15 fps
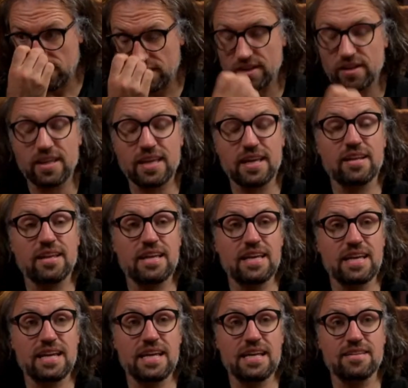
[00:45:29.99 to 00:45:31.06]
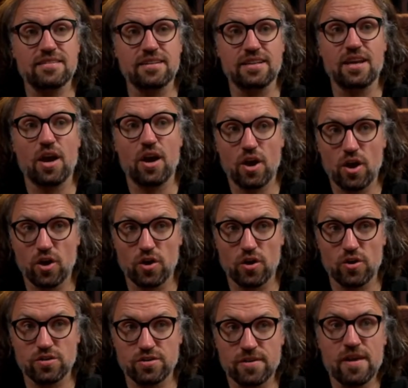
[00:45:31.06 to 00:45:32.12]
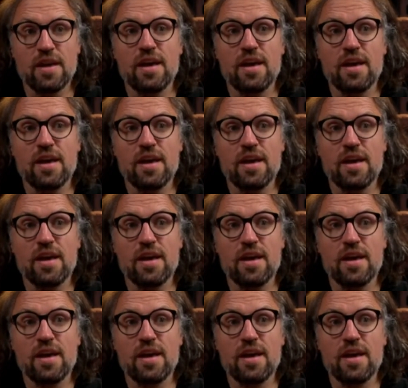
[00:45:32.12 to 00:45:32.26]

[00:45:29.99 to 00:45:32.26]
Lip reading: clearly, easily heard.